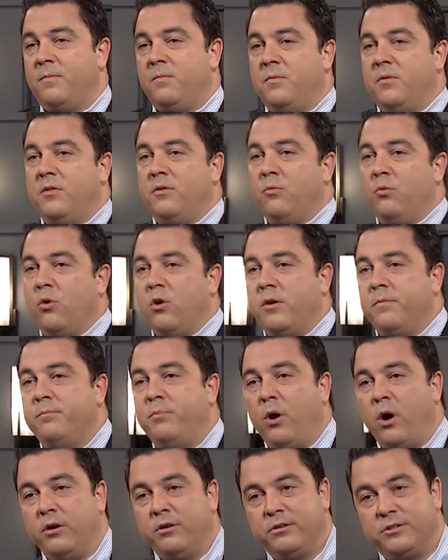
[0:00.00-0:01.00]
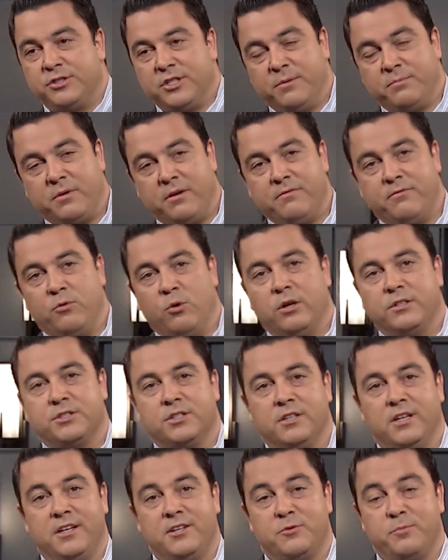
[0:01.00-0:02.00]
the word partnership,
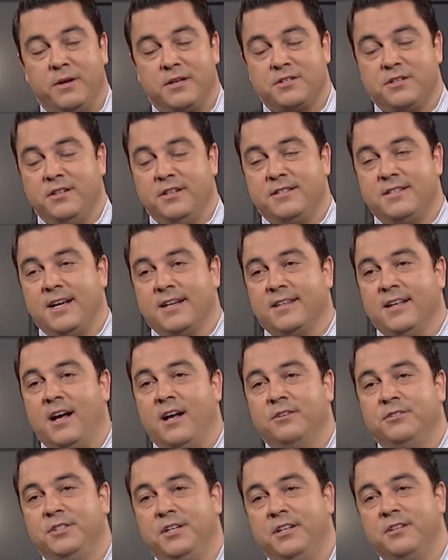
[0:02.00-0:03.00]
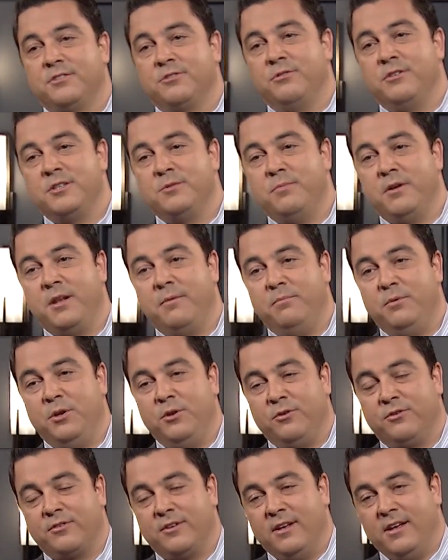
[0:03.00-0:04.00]
unfortunately, especially in the technology industry, has been
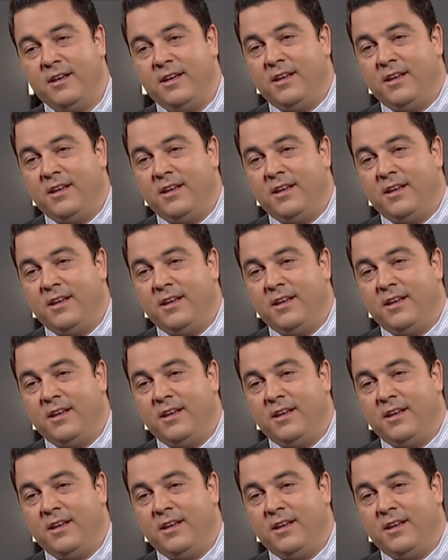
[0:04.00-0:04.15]
abused.